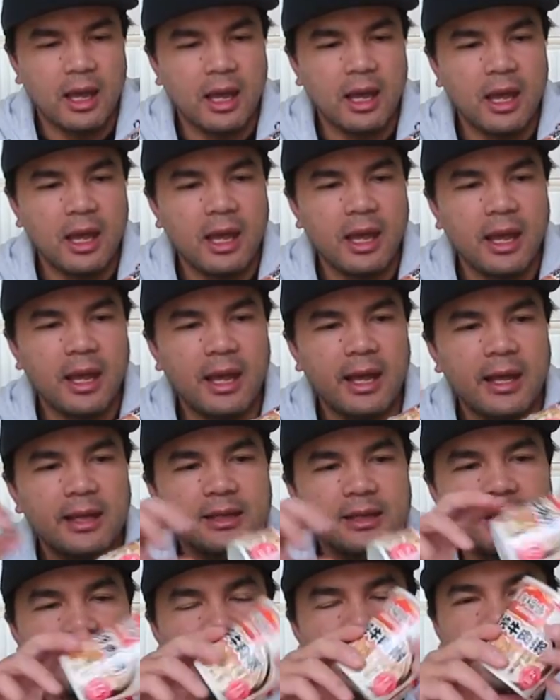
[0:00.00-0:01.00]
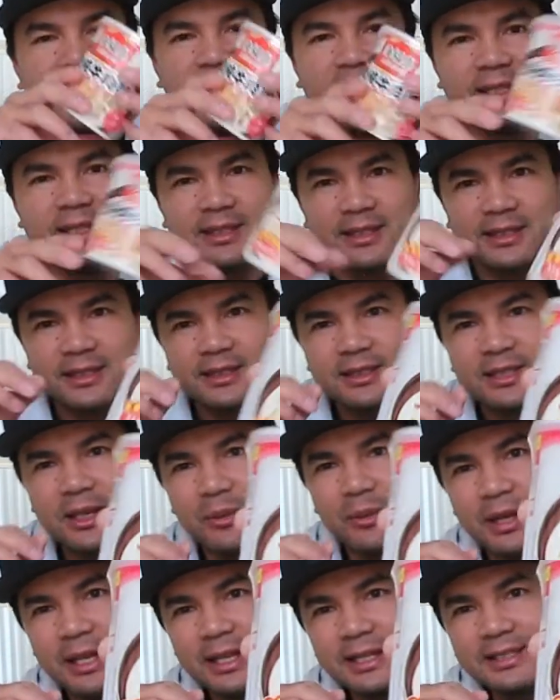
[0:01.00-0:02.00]
And
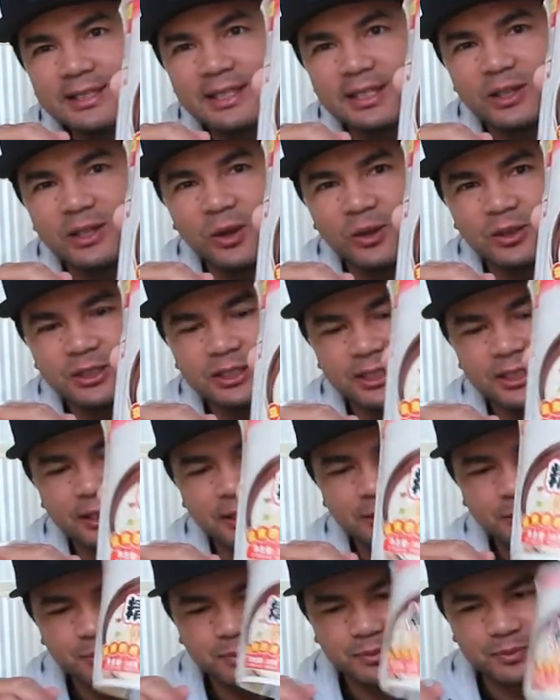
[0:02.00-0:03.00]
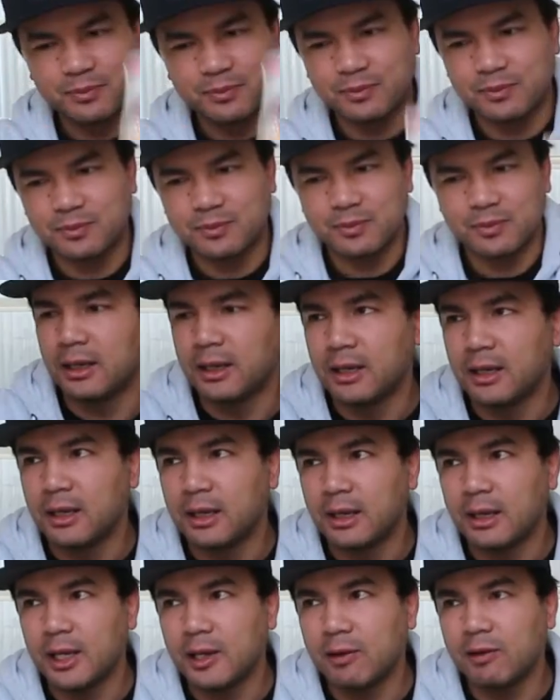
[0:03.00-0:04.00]
some instant congee.
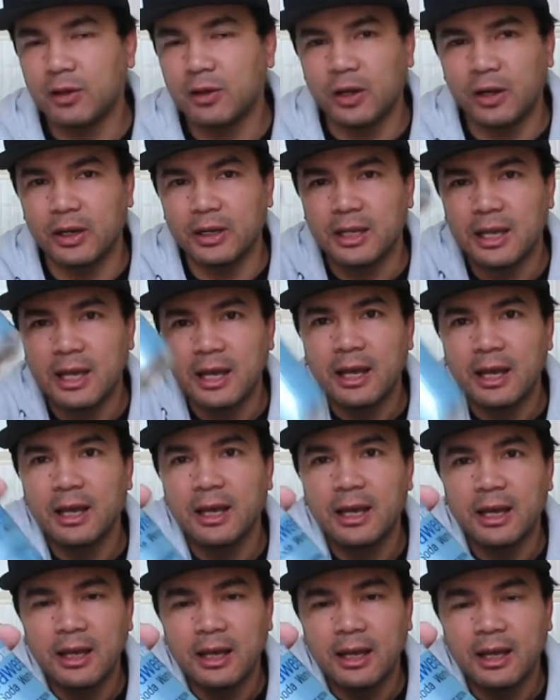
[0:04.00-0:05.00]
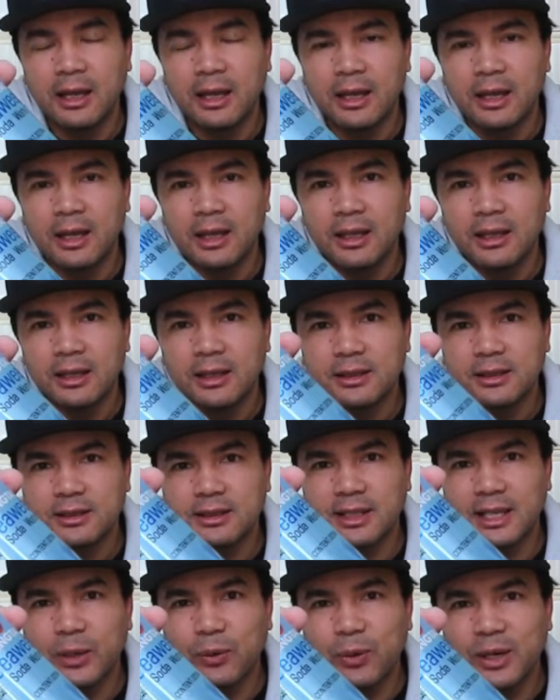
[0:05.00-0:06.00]
Here I got
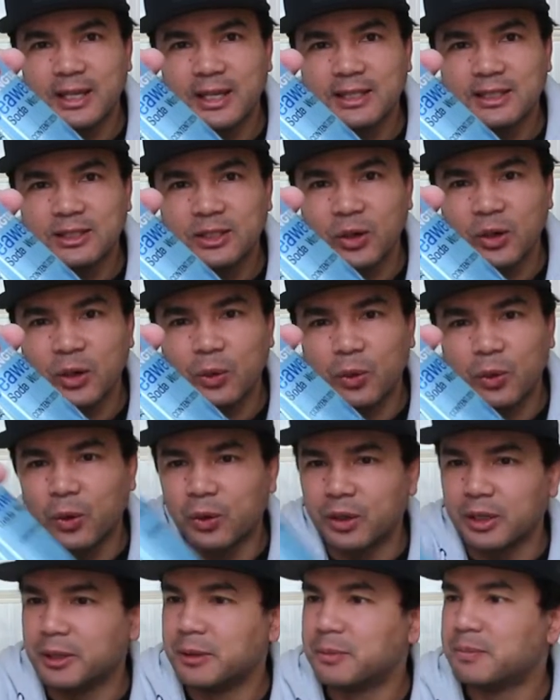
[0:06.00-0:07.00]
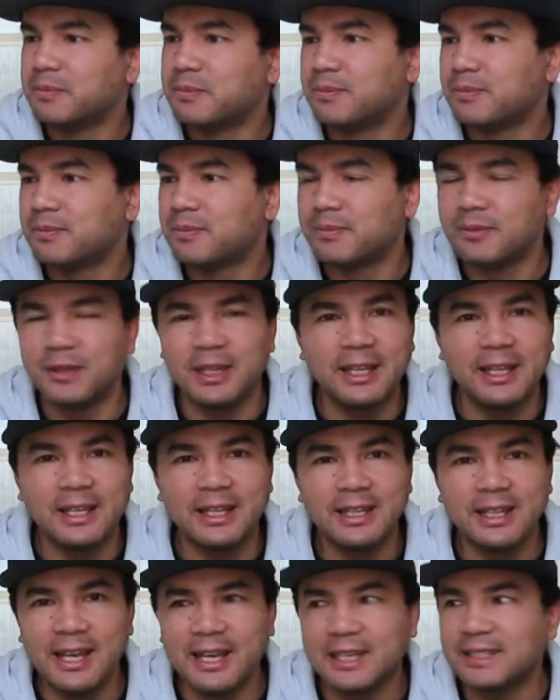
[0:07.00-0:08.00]
seaweed soda water.
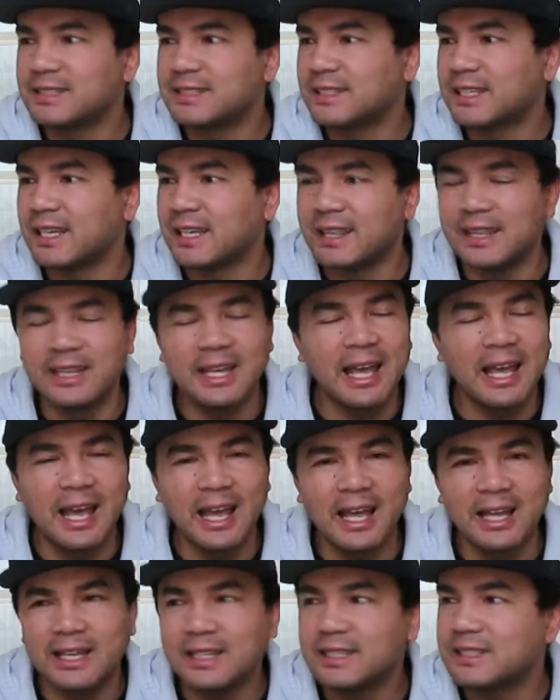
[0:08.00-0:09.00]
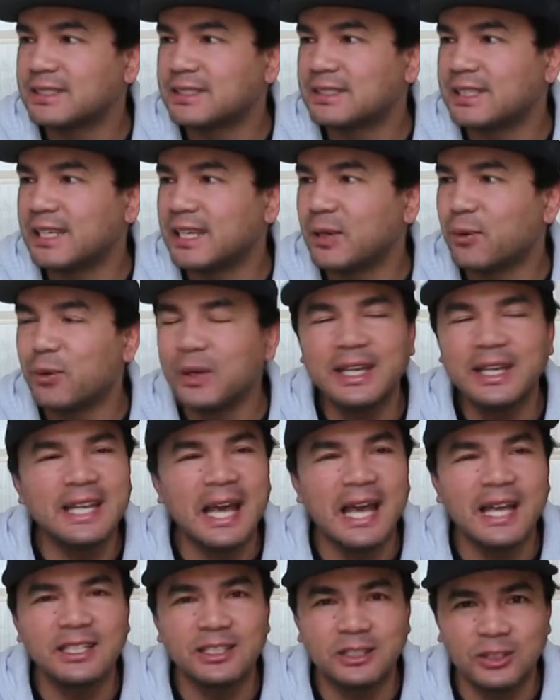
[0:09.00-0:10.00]
Yes,
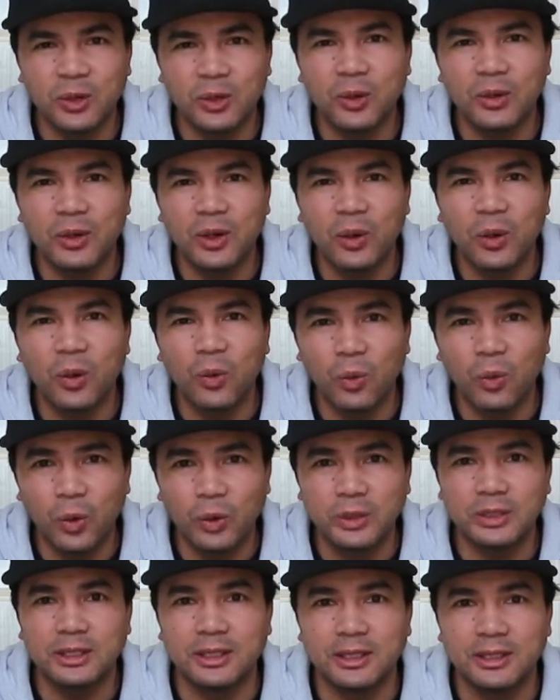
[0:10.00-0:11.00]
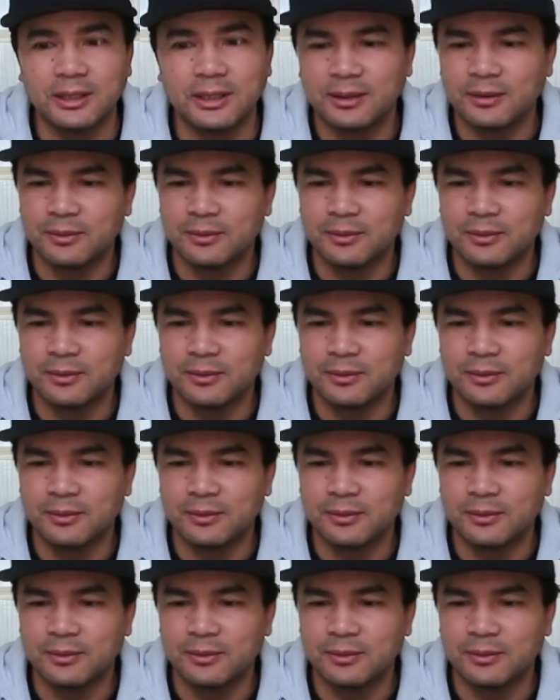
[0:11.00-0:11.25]
seaweed soda water.